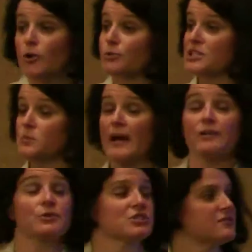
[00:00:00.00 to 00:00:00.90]

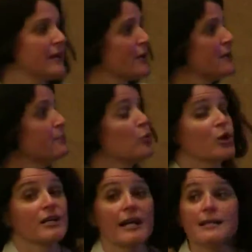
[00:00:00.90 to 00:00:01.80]
respect, which is very
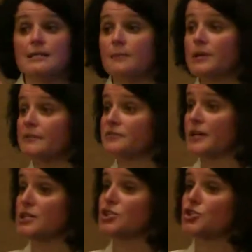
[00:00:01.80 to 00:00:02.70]
important and sometimes
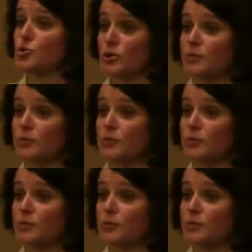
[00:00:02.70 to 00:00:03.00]
very distorted